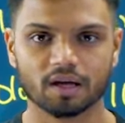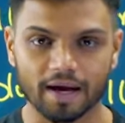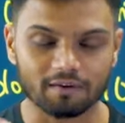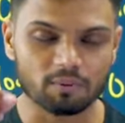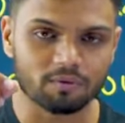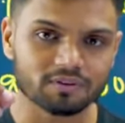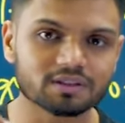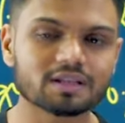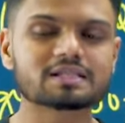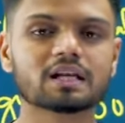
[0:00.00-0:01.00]
It will be
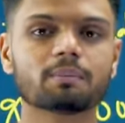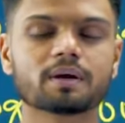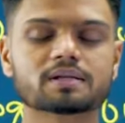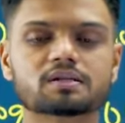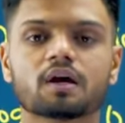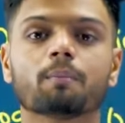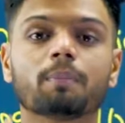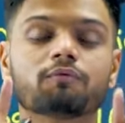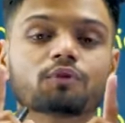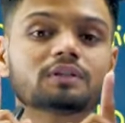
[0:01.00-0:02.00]
within the syllabus,
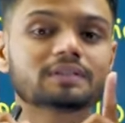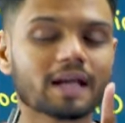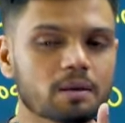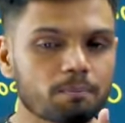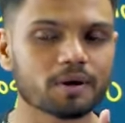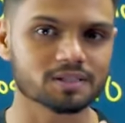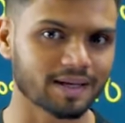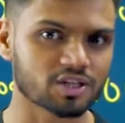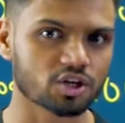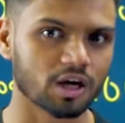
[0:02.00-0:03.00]
but for the 10%
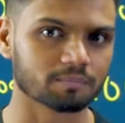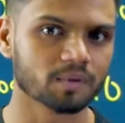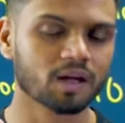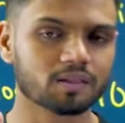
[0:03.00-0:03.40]
extra,